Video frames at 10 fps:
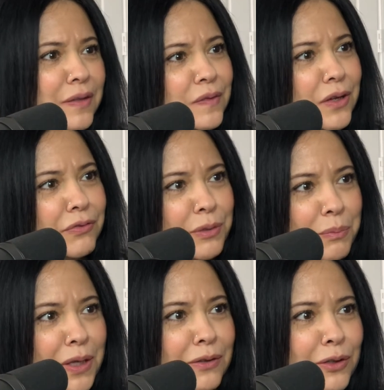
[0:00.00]
stuff can
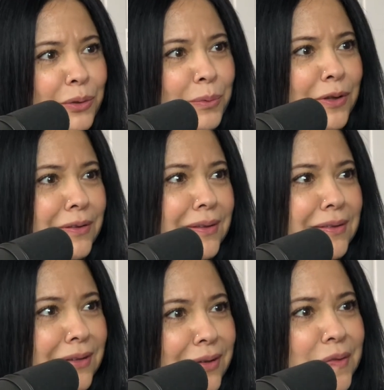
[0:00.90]
be a little bit on the
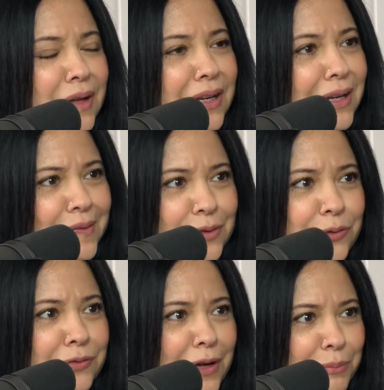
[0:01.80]
dark side, I still
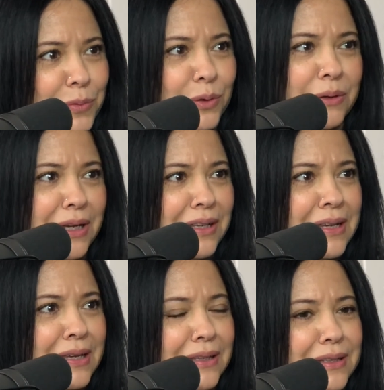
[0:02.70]
find beauty in it.